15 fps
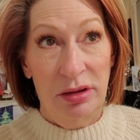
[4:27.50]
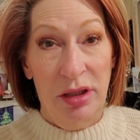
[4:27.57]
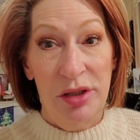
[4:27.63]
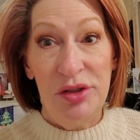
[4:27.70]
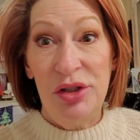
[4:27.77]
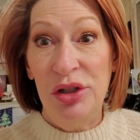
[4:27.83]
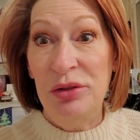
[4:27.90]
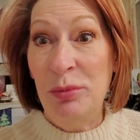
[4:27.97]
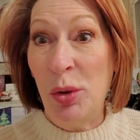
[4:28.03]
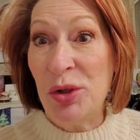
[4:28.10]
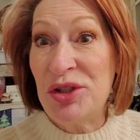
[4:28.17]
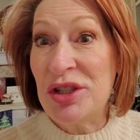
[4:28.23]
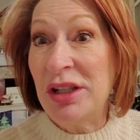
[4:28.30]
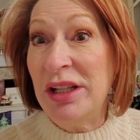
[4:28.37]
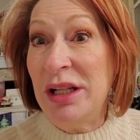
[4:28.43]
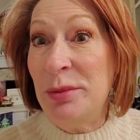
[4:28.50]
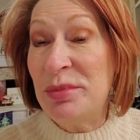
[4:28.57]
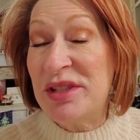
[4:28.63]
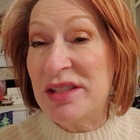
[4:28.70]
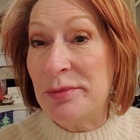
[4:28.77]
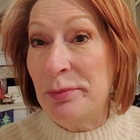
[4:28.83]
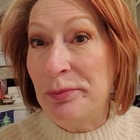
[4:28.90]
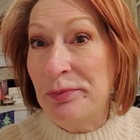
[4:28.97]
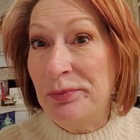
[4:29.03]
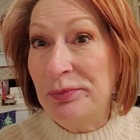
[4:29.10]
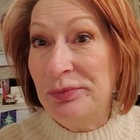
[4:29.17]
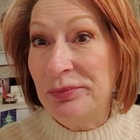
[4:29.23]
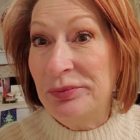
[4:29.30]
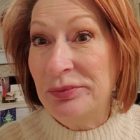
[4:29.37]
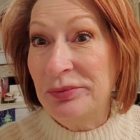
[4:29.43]
two more sleeps
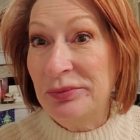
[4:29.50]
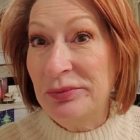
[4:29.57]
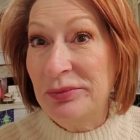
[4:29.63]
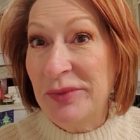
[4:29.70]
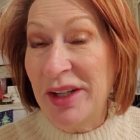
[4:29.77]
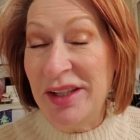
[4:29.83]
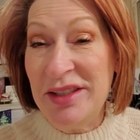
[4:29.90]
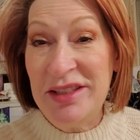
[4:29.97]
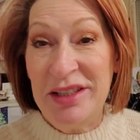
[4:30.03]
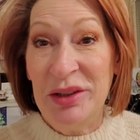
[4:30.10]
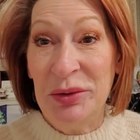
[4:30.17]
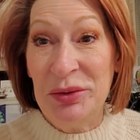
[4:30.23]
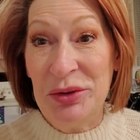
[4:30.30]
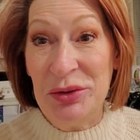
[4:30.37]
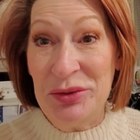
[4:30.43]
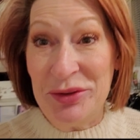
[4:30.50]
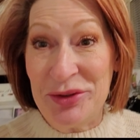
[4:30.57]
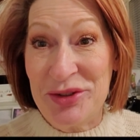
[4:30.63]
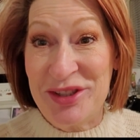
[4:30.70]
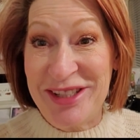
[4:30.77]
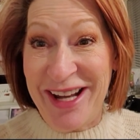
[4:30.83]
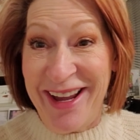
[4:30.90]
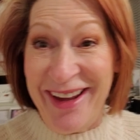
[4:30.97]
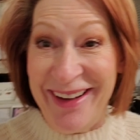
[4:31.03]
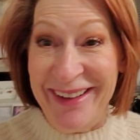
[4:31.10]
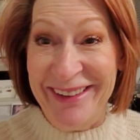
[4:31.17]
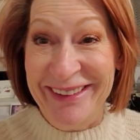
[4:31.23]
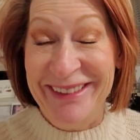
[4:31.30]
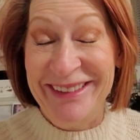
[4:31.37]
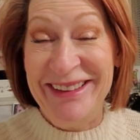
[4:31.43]
until New Year's
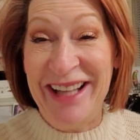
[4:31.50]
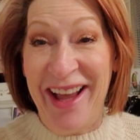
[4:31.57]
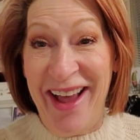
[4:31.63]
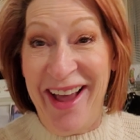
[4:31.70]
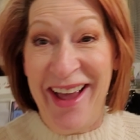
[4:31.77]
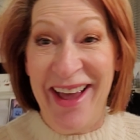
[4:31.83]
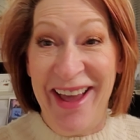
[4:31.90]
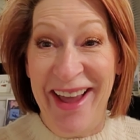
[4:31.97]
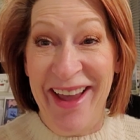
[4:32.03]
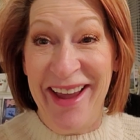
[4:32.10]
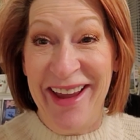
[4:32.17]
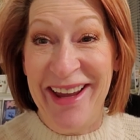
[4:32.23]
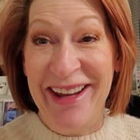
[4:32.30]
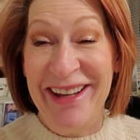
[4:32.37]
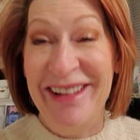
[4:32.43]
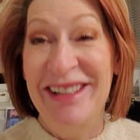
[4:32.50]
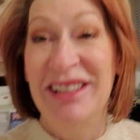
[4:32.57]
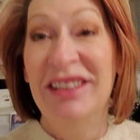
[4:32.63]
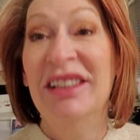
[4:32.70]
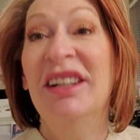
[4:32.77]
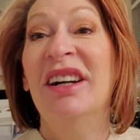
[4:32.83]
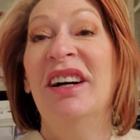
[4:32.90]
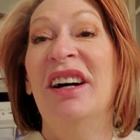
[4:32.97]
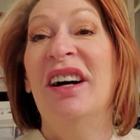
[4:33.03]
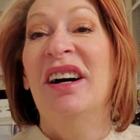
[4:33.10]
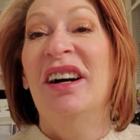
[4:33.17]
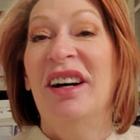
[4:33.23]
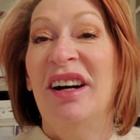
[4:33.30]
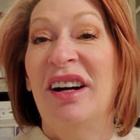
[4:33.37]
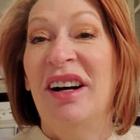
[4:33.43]
Day. Yay!
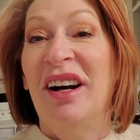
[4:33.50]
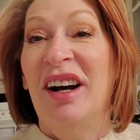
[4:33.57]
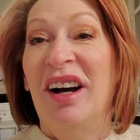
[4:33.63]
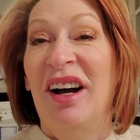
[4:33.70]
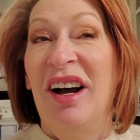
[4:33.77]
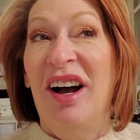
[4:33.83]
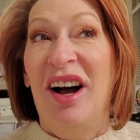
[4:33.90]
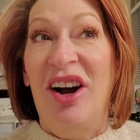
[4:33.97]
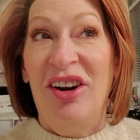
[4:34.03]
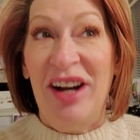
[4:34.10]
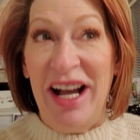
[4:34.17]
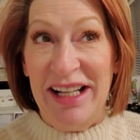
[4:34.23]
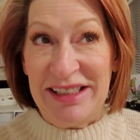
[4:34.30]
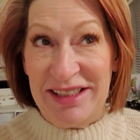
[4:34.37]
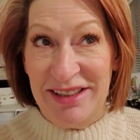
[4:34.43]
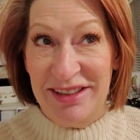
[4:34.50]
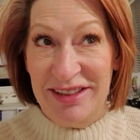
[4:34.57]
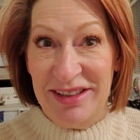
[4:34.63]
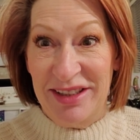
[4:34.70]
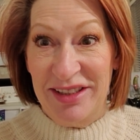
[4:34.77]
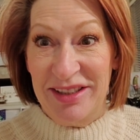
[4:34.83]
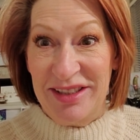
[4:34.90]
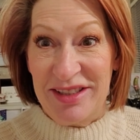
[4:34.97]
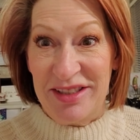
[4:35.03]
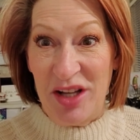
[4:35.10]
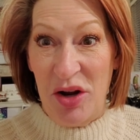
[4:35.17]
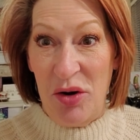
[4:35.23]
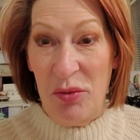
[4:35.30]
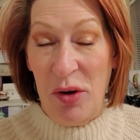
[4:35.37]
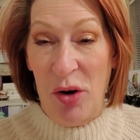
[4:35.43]
All right.
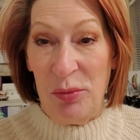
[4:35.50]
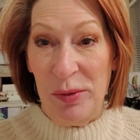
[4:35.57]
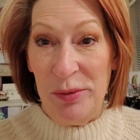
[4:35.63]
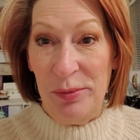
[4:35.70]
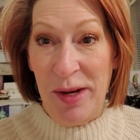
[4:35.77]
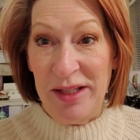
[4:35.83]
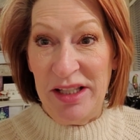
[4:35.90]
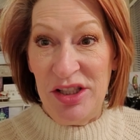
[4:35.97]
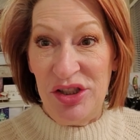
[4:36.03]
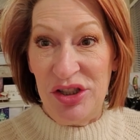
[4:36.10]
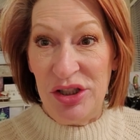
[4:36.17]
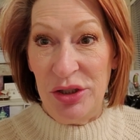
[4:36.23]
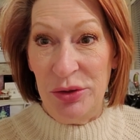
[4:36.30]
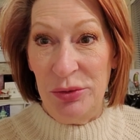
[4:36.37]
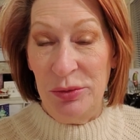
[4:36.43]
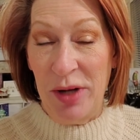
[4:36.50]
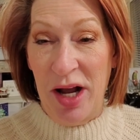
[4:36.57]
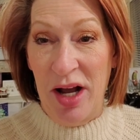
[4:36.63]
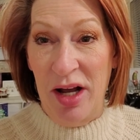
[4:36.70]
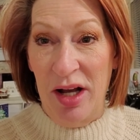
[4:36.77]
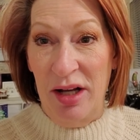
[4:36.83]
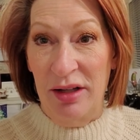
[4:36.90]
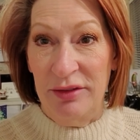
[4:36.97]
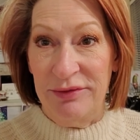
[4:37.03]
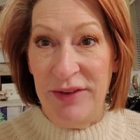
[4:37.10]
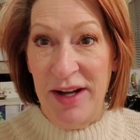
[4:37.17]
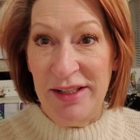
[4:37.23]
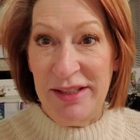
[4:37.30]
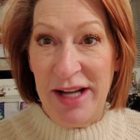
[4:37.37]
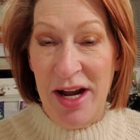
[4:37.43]
So are we ready to uh,
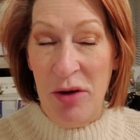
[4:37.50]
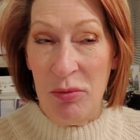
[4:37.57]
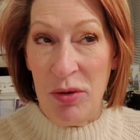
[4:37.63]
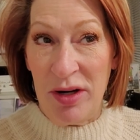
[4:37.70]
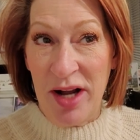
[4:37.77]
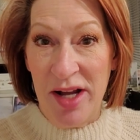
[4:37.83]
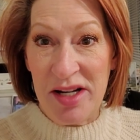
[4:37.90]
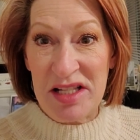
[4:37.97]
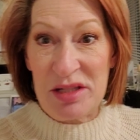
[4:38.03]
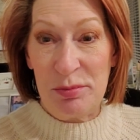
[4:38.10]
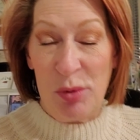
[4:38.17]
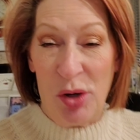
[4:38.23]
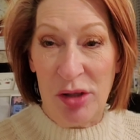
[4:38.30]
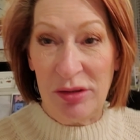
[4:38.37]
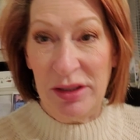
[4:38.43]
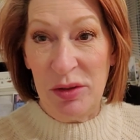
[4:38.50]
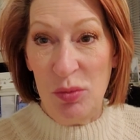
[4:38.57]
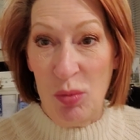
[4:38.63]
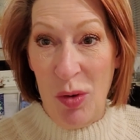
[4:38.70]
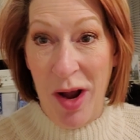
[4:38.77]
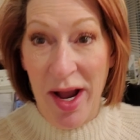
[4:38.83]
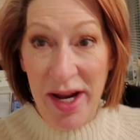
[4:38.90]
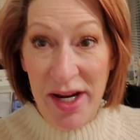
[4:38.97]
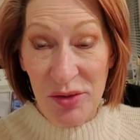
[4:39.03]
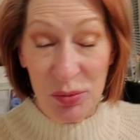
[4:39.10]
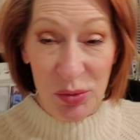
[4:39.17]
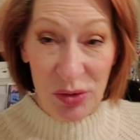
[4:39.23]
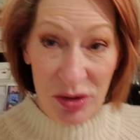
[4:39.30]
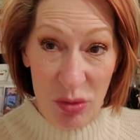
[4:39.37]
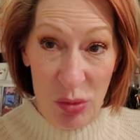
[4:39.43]
find out what kind of sparkling wine
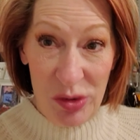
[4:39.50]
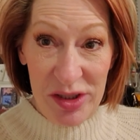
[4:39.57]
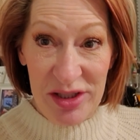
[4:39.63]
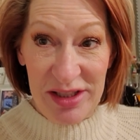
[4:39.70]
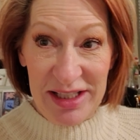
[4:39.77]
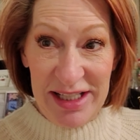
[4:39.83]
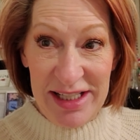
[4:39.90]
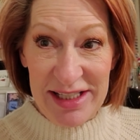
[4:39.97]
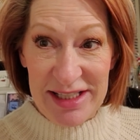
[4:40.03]
we're going to get